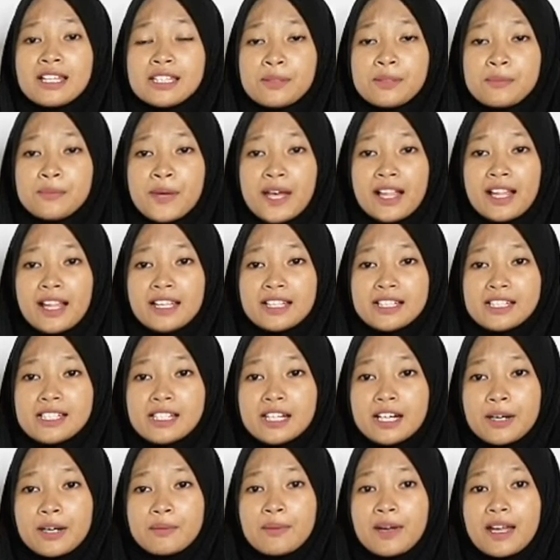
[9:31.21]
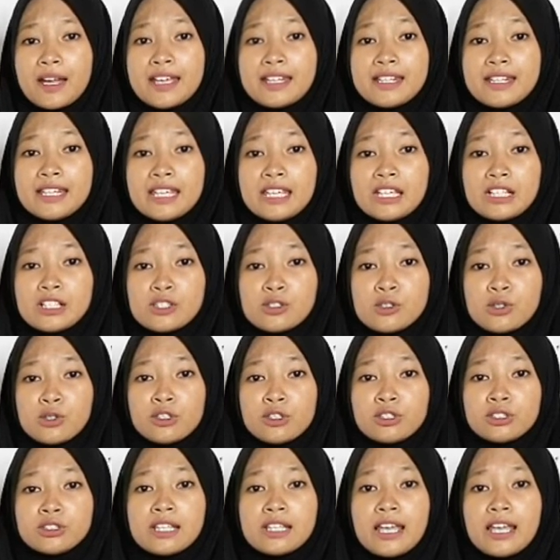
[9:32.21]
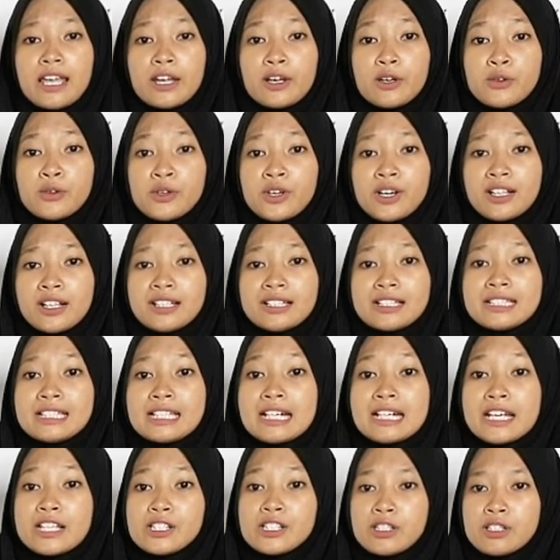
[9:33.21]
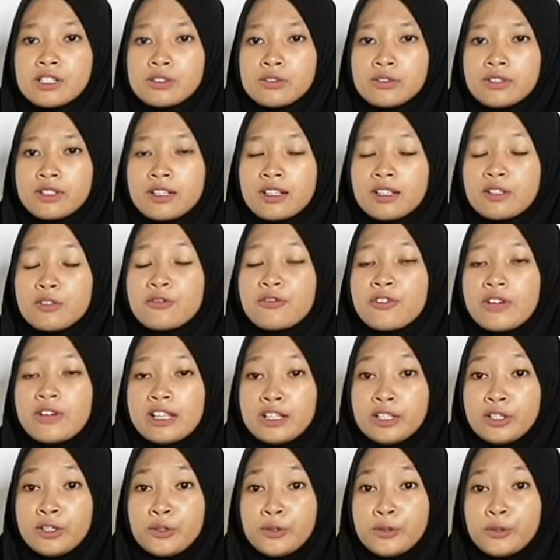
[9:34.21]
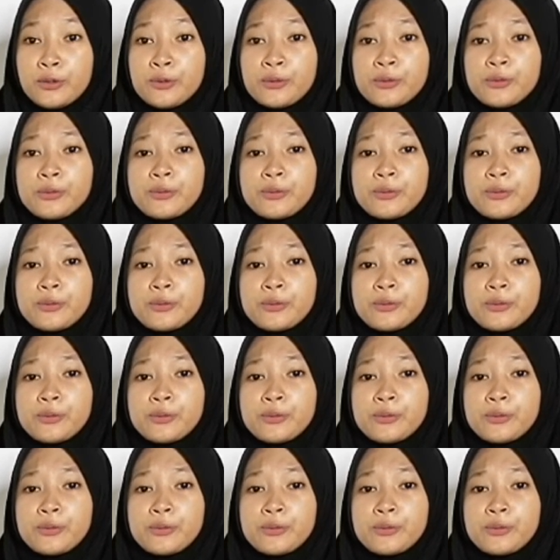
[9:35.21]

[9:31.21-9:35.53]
the balance remaining should equal the residual value.